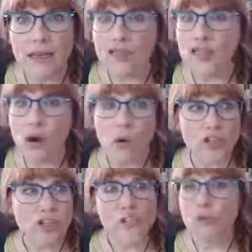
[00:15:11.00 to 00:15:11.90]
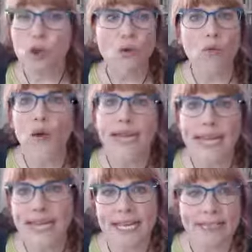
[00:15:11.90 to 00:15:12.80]
Don't just go running
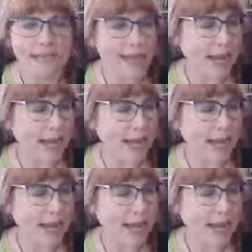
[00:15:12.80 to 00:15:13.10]
in and say,